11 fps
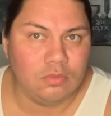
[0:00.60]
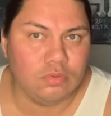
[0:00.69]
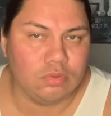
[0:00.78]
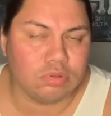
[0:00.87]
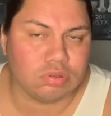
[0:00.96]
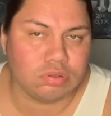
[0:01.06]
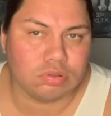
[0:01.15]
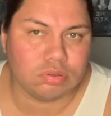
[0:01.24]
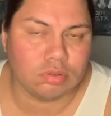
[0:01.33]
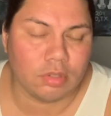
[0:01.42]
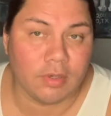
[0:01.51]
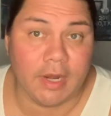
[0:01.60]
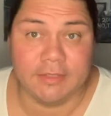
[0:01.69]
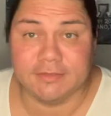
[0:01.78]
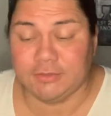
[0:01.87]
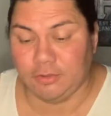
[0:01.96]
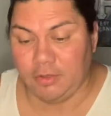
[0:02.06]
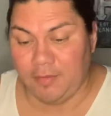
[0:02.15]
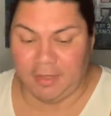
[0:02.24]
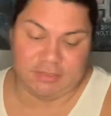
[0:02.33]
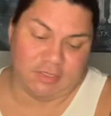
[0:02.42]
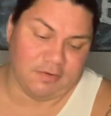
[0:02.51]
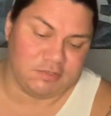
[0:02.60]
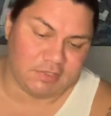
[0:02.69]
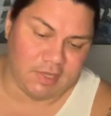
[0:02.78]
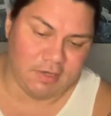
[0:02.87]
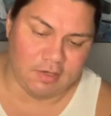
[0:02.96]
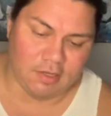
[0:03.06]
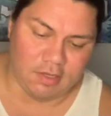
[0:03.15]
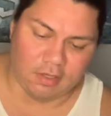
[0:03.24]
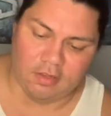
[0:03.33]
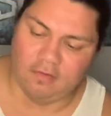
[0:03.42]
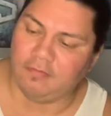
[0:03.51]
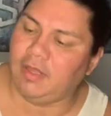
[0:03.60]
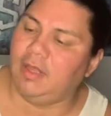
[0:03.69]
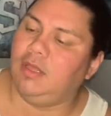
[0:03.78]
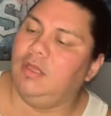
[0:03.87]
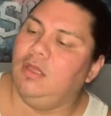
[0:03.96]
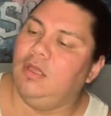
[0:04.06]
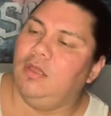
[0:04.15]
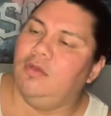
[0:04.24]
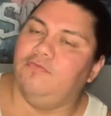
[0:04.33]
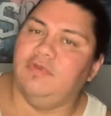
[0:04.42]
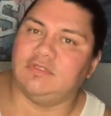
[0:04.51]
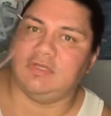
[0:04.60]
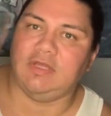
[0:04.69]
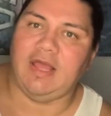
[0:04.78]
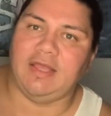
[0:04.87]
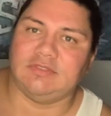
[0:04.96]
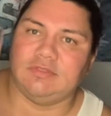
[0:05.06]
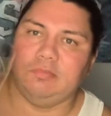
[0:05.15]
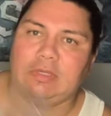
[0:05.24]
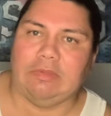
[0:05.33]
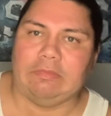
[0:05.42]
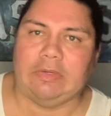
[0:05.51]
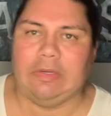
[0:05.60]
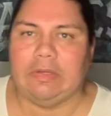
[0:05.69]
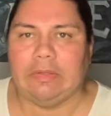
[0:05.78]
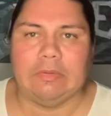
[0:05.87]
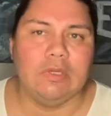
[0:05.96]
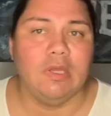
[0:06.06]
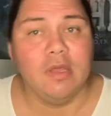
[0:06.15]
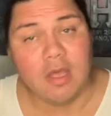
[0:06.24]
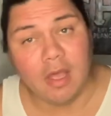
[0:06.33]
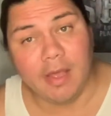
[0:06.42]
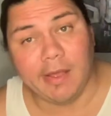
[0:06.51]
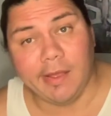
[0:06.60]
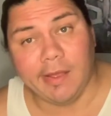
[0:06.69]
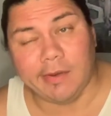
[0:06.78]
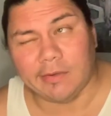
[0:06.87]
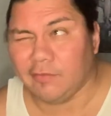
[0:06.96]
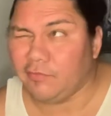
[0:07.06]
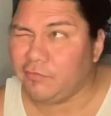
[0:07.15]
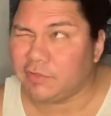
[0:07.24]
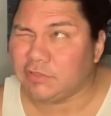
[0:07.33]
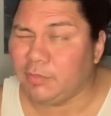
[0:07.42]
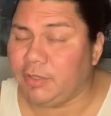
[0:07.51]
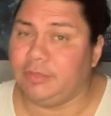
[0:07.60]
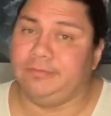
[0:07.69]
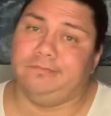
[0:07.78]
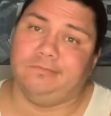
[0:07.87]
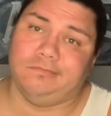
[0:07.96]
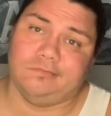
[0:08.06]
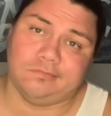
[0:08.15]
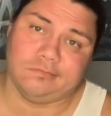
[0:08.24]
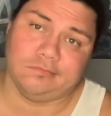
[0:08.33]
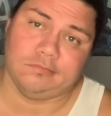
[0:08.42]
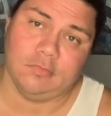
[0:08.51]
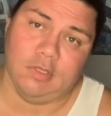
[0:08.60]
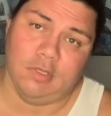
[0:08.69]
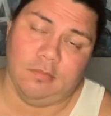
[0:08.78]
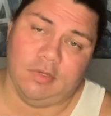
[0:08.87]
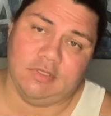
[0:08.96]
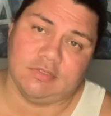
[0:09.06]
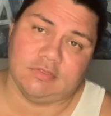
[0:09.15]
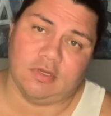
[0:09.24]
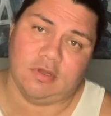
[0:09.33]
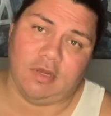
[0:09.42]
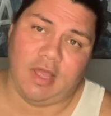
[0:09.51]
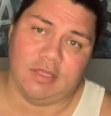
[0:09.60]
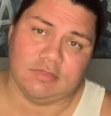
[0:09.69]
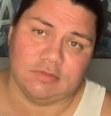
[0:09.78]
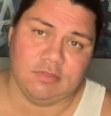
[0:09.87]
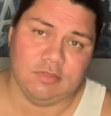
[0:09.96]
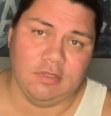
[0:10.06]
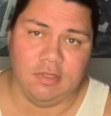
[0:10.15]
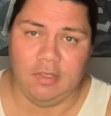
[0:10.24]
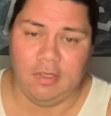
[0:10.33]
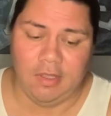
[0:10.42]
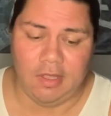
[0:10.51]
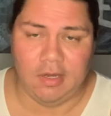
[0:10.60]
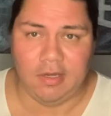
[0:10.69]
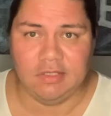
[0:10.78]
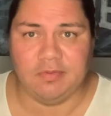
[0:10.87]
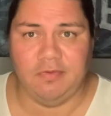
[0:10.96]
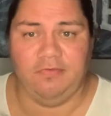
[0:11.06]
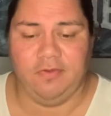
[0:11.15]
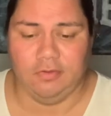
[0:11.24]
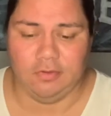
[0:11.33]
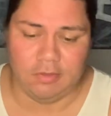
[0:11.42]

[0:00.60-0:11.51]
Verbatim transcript: Ooh, all right. So I'm actually kind of excited. I love my Vista glass, but right now I don't have Vista beer. But it's a tall glass, and it needs to be filled.